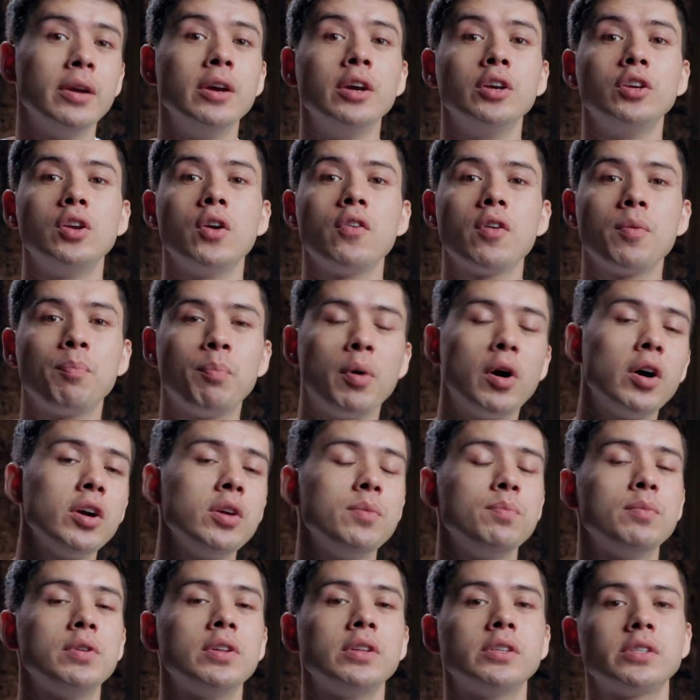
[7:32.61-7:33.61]
your
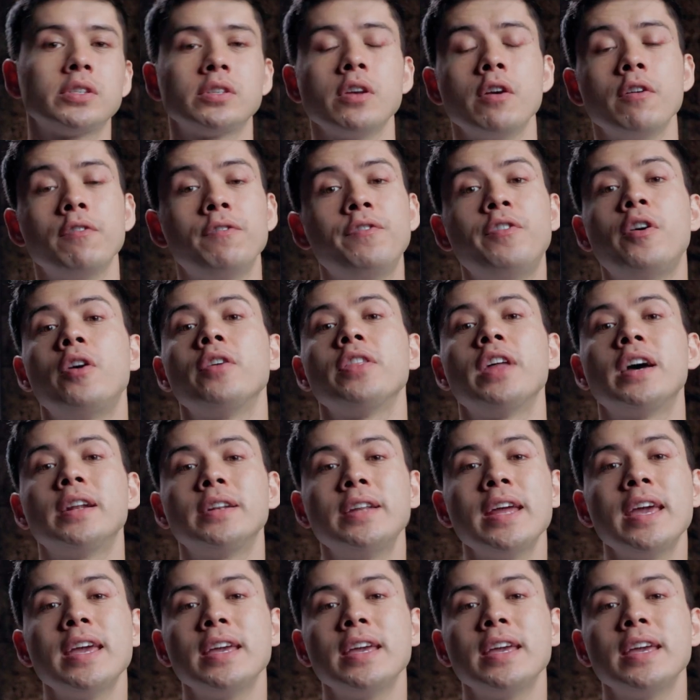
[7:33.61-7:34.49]
appointments for that day.